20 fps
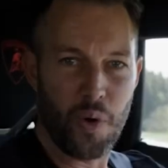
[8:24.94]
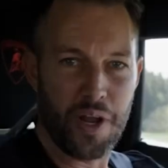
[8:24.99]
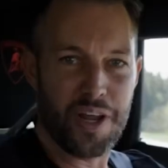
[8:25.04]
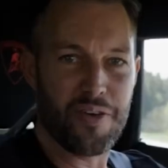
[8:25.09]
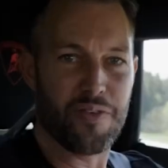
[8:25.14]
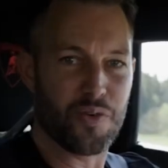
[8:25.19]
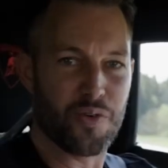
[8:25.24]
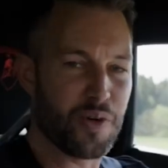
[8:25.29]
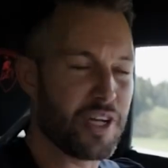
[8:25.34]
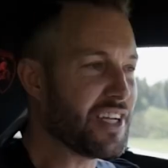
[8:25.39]

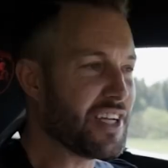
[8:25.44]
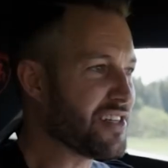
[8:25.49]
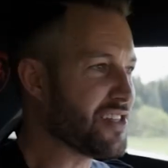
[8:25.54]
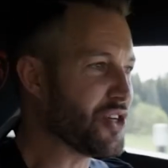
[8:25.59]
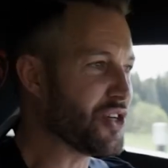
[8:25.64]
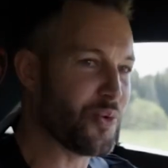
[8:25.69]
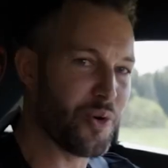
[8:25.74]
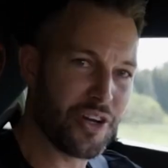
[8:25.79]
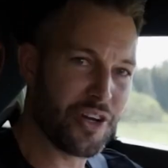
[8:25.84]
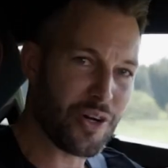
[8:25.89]
whatever reason
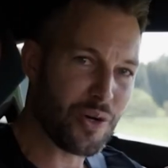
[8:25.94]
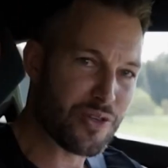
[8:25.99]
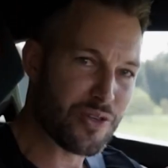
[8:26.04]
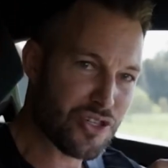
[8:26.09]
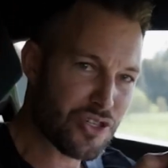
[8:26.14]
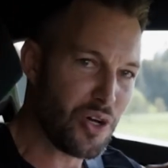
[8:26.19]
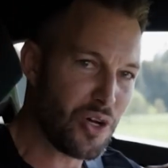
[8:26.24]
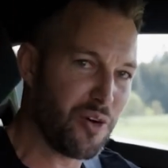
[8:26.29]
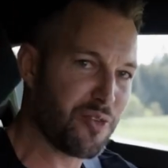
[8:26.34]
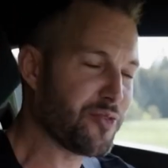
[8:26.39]
you want to go
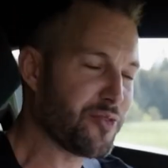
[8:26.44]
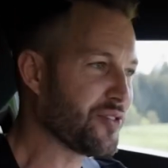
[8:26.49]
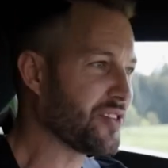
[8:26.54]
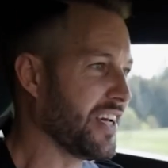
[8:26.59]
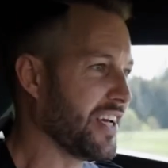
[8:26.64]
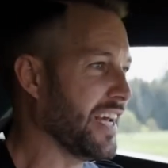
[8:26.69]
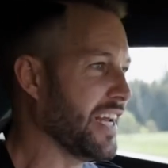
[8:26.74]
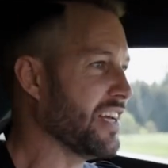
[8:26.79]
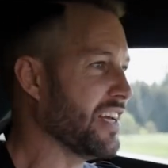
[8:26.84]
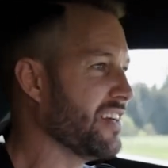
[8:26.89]
soft
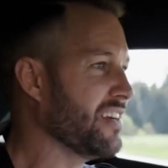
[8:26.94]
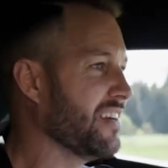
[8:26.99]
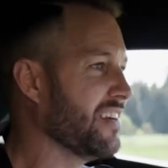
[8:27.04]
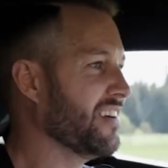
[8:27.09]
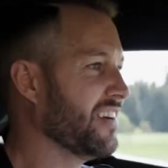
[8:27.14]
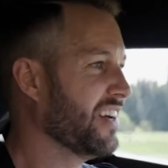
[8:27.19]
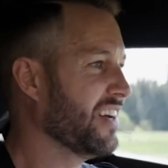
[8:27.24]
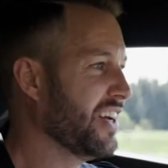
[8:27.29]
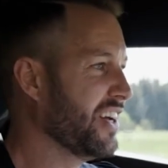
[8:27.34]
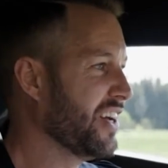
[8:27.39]
in
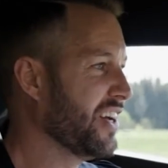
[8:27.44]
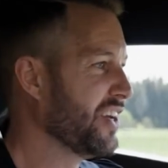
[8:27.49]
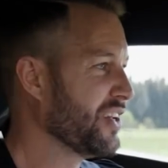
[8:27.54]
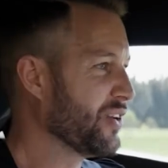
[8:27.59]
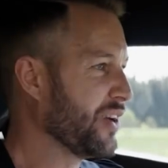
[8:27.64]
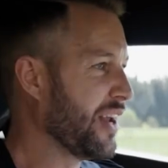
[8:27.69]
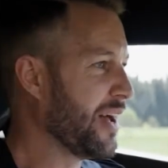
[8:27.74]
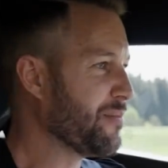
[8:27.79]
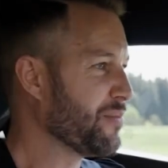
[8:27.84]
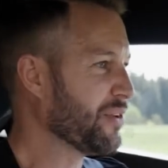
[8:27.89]

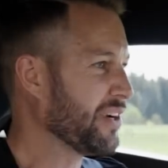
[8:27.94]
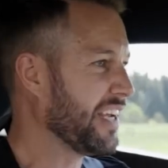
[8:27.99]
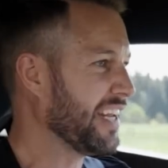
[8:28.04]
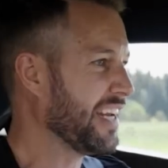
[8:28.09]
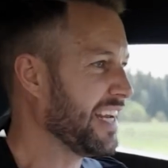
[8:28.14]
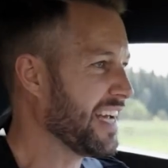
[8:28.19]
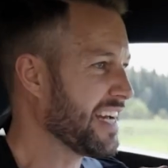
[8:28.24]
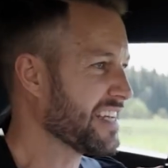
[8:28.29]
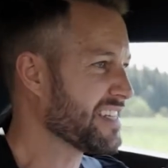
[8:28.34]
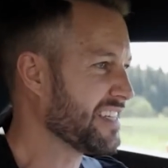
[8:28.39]
your
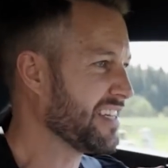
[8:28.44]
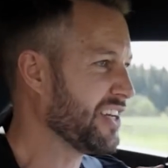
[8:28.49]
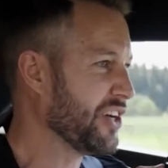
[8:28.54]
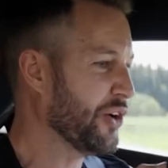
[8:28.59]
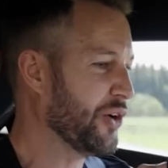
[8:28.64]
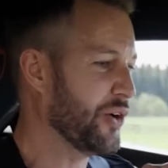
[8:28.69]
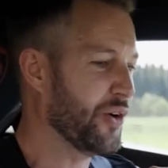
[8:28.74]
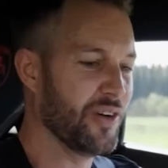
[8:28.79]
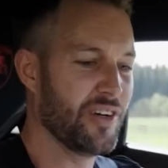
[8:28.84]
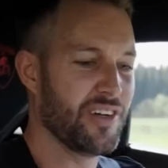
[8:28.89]
Lamborghini
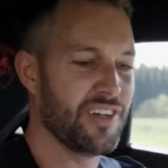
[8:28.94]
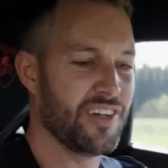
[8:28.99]
STO.